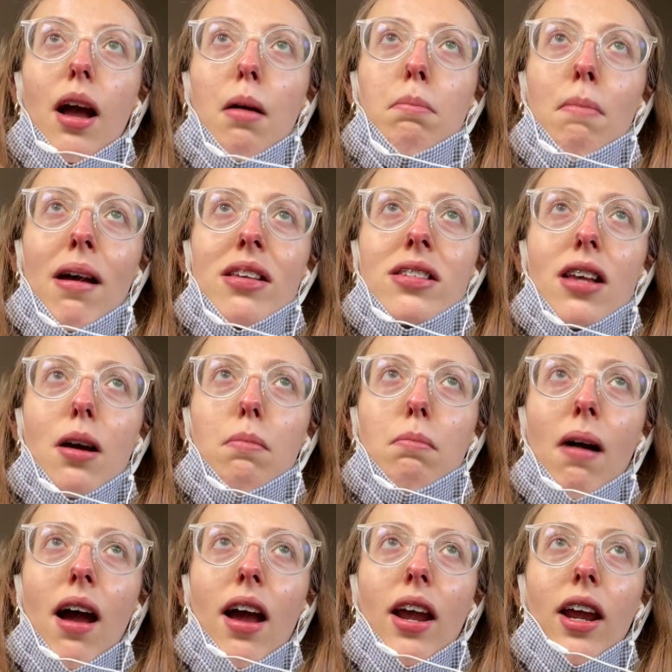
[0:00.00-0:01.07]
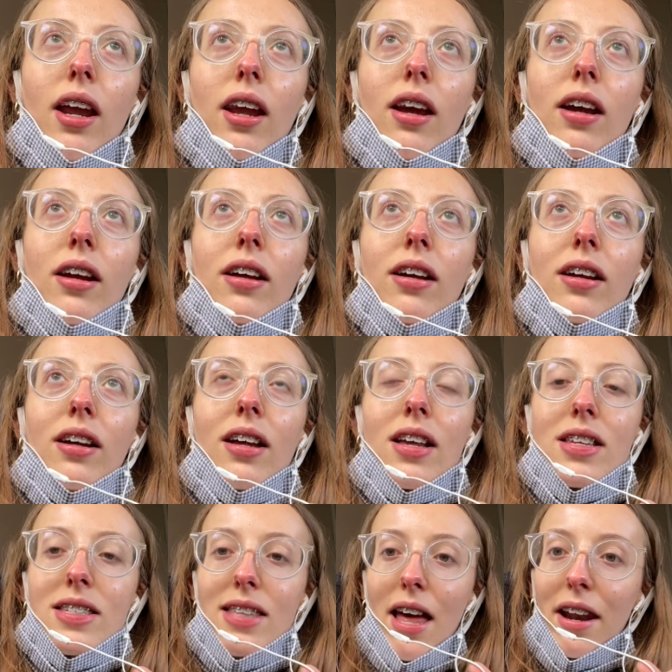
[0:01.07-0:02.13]
mess up my
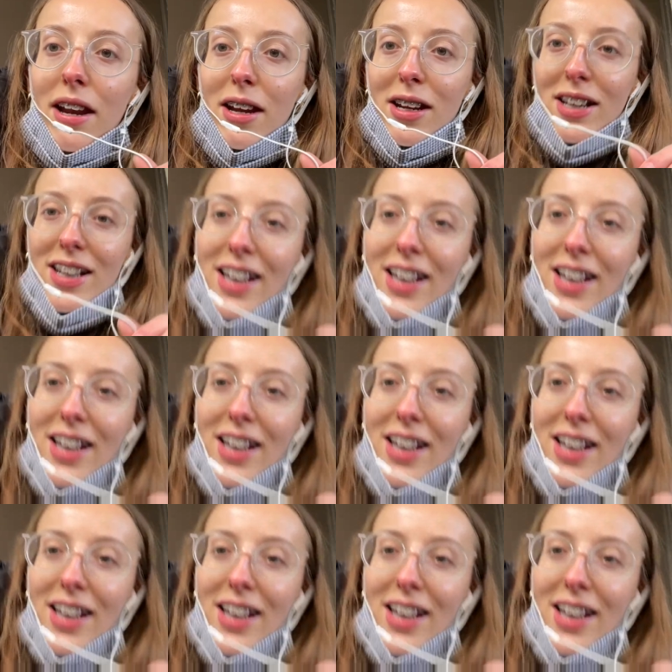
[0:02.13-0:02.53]
aesthetic.